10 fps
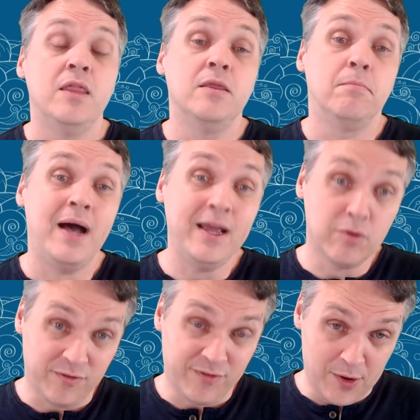The
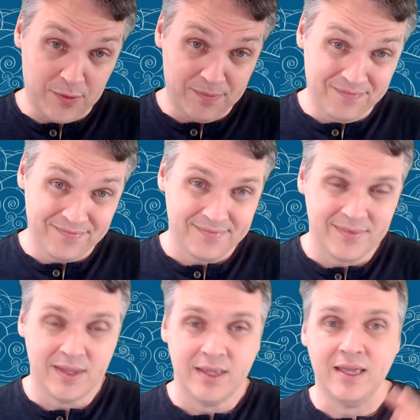microphone,
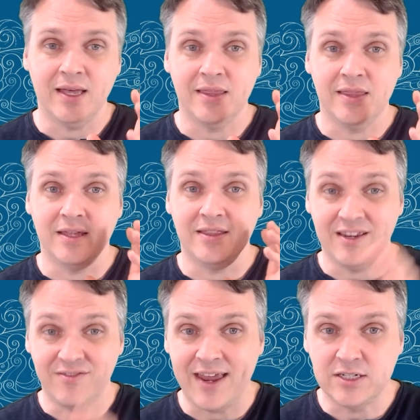the
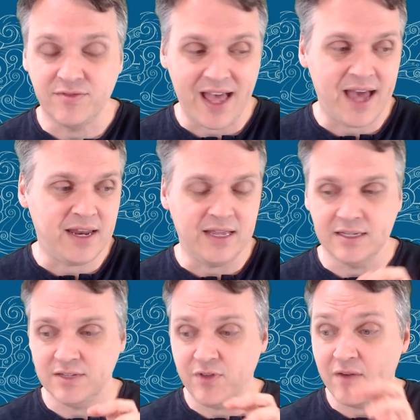advantage of that
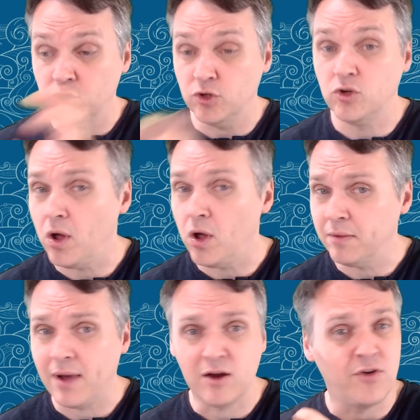is if you have a good quality
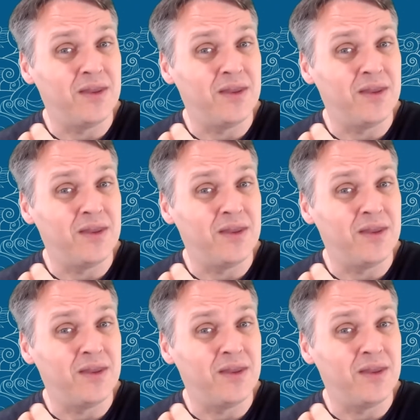microphone,